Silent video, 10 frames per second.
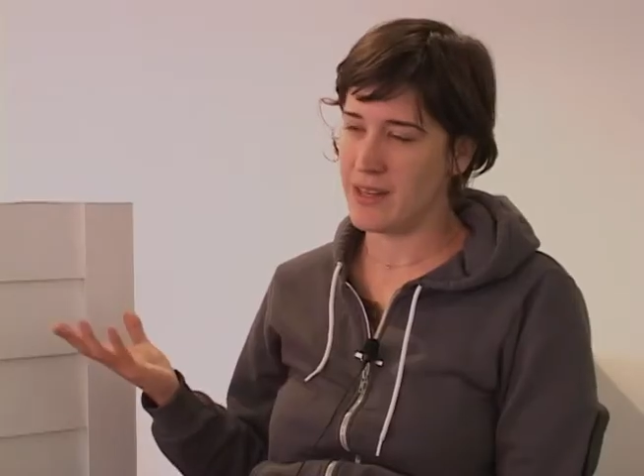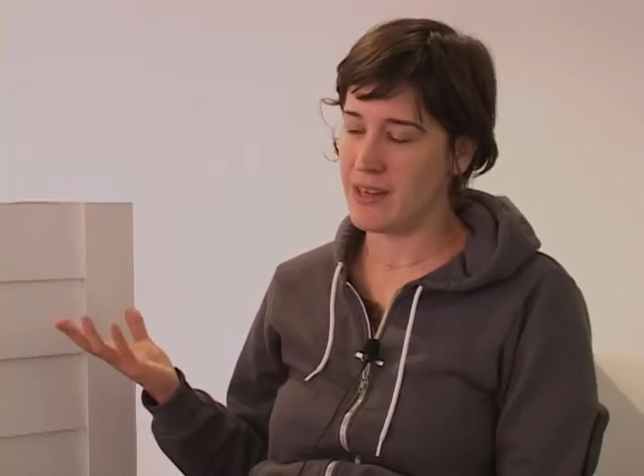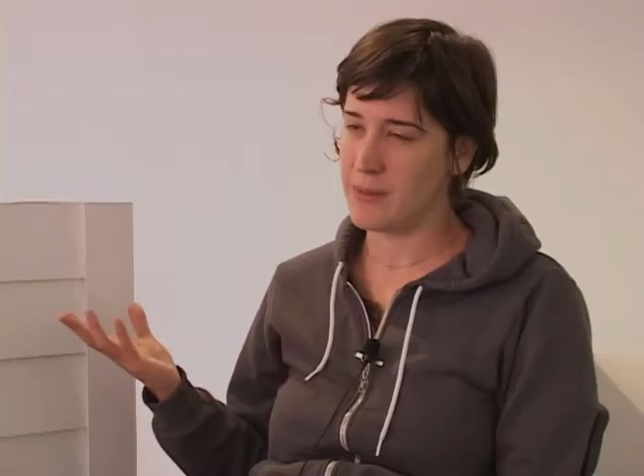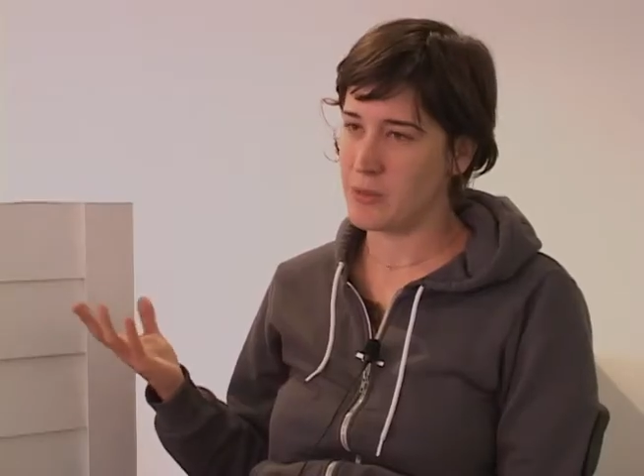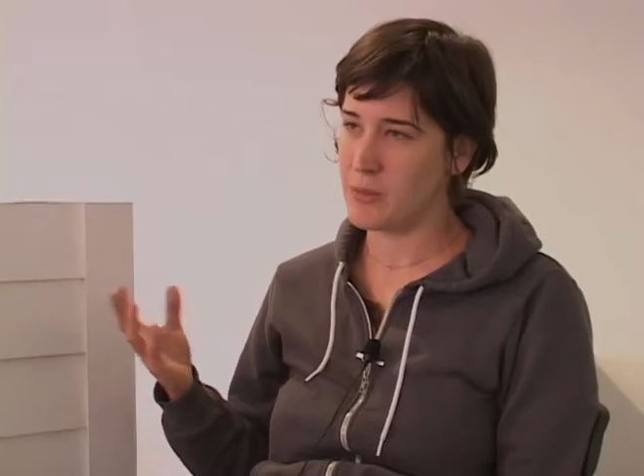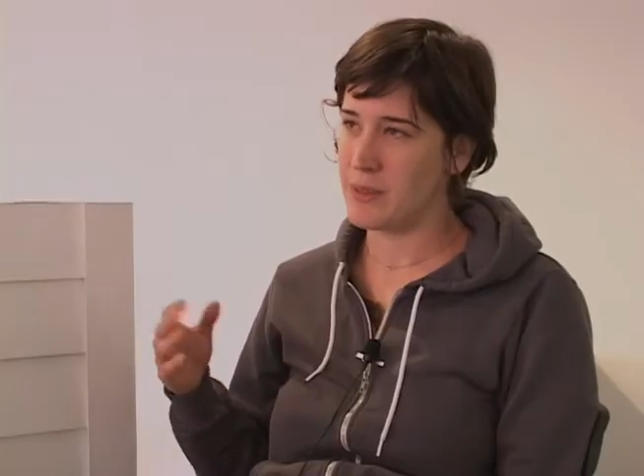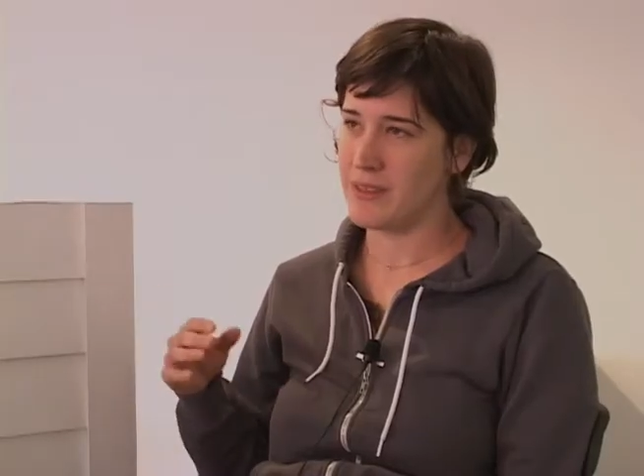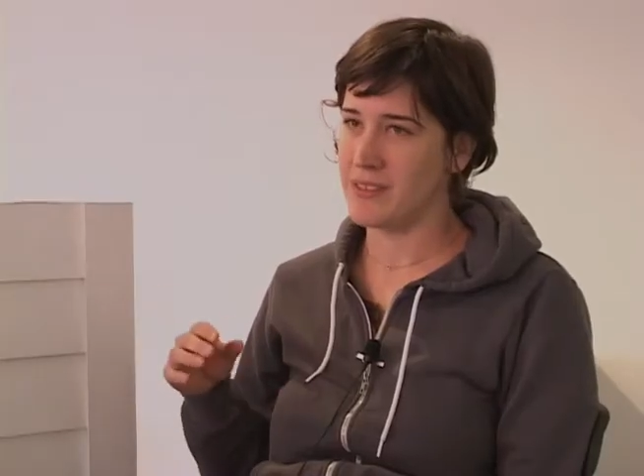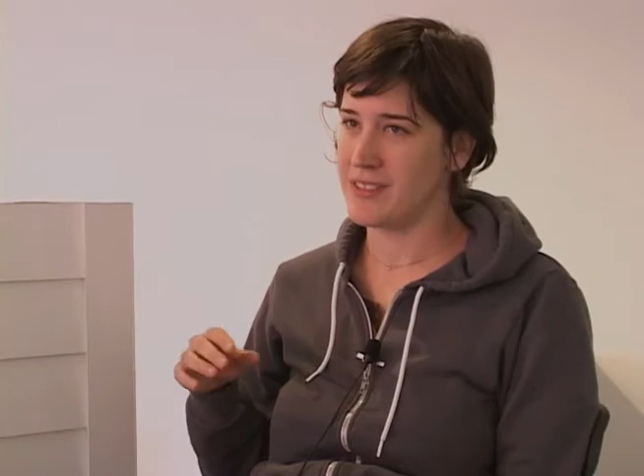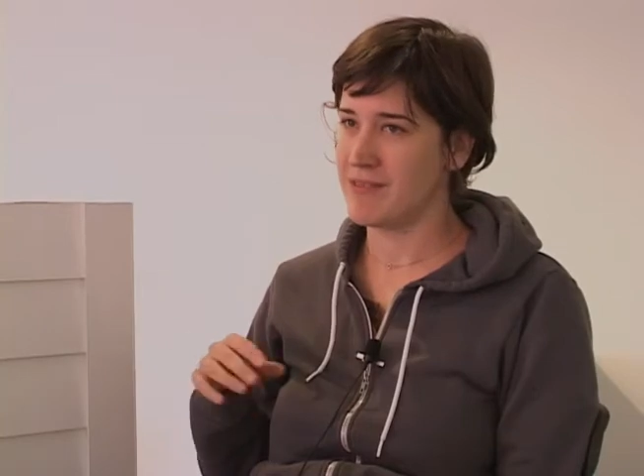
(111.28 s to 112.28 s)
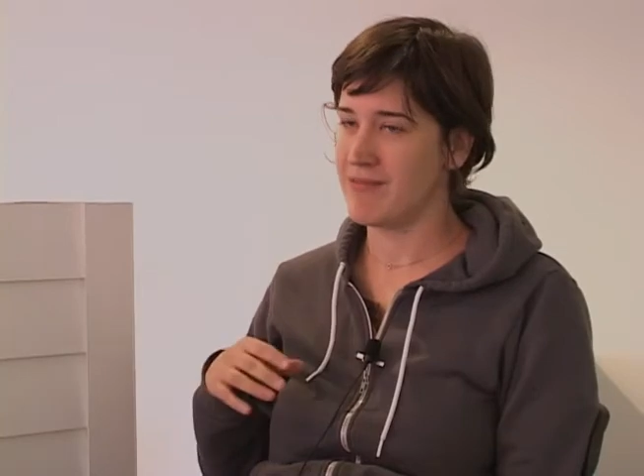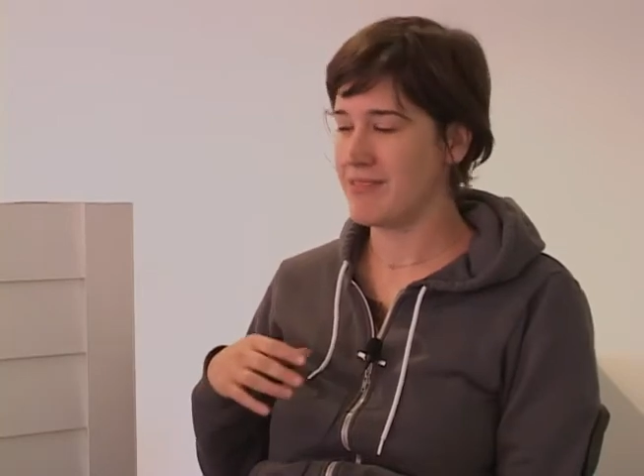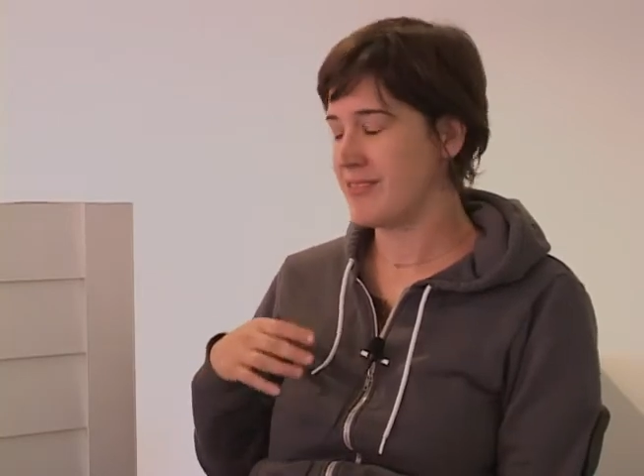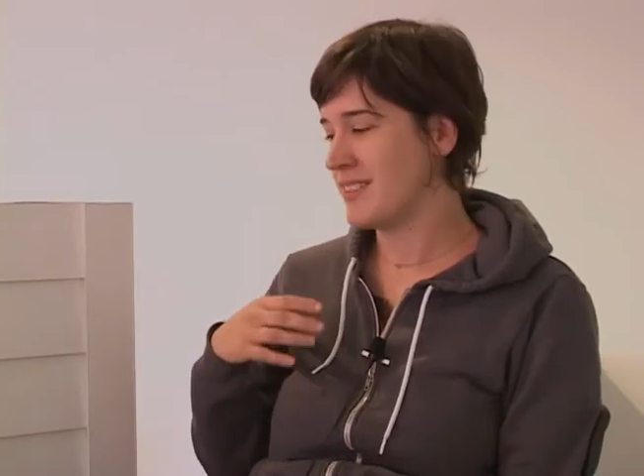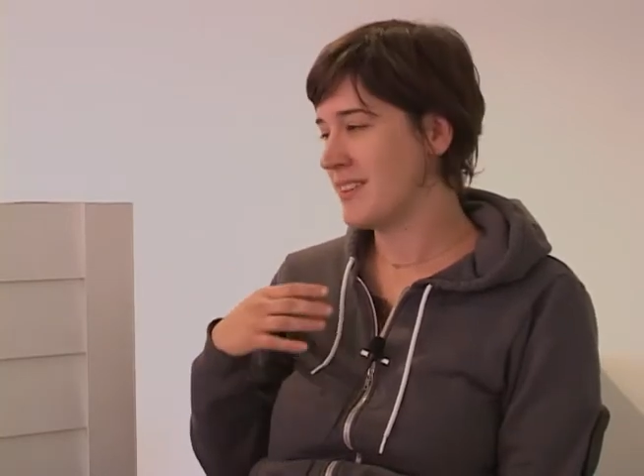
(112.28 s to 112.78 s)
time would be
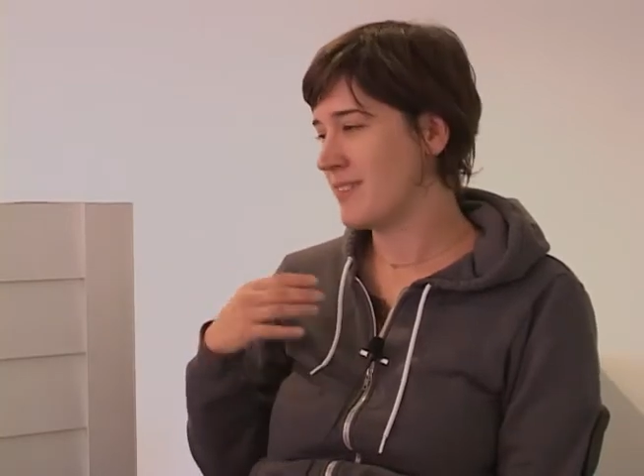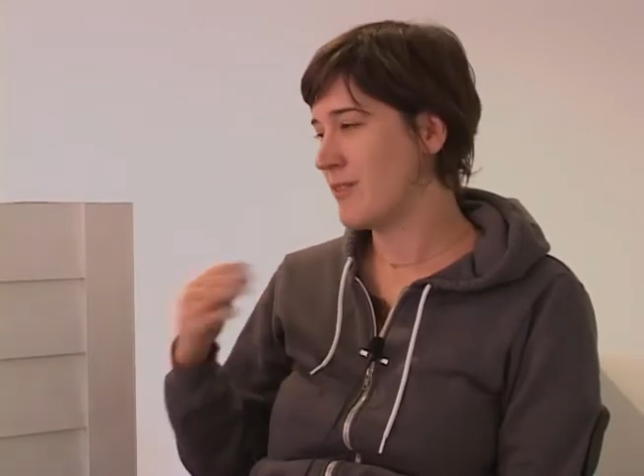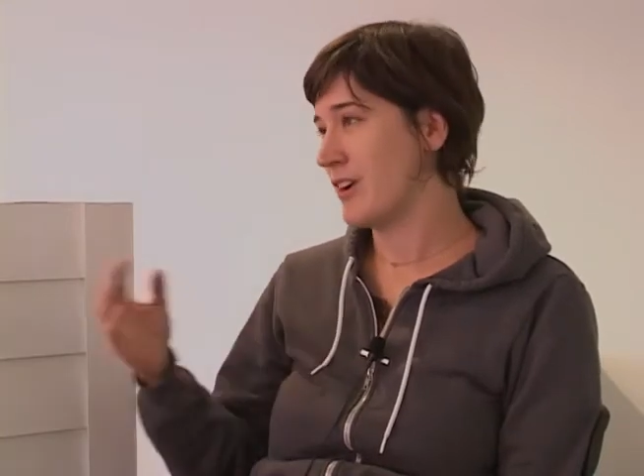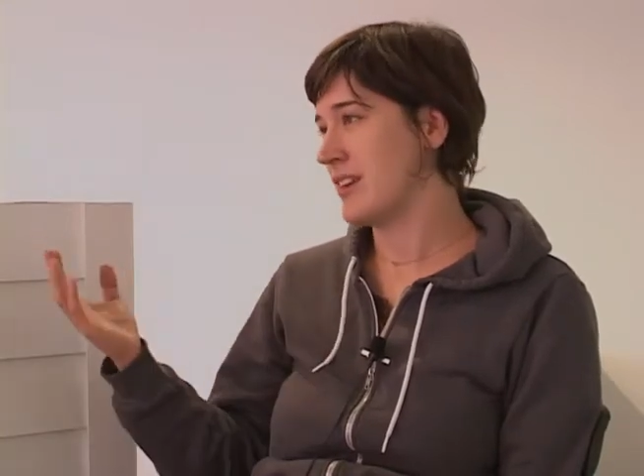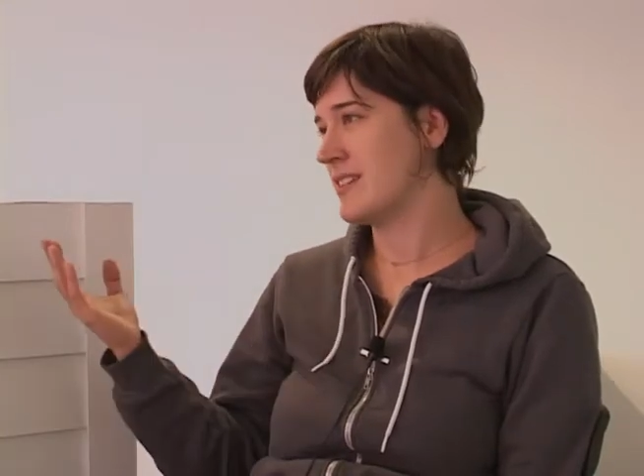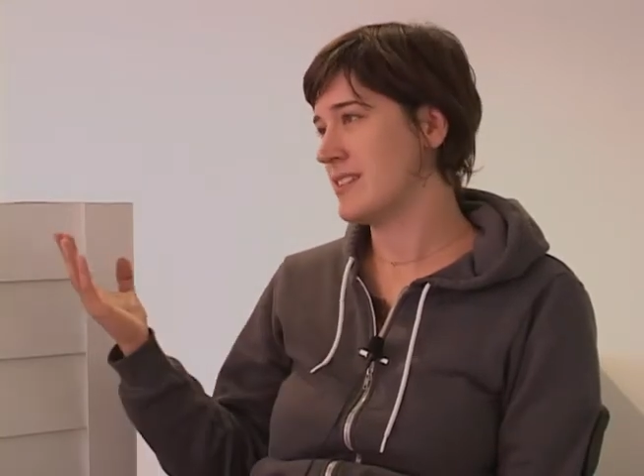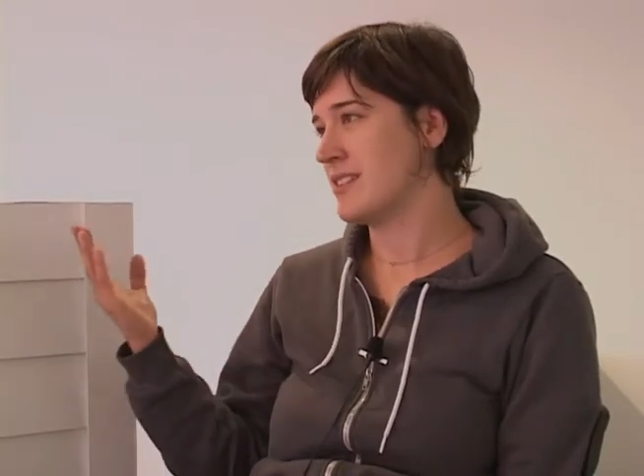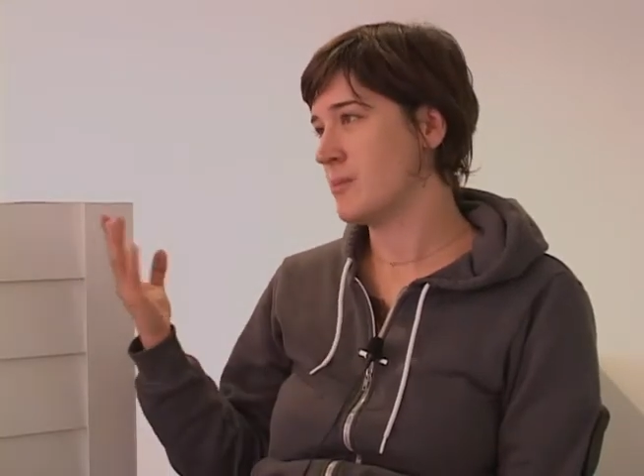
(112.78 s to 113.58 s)
very easy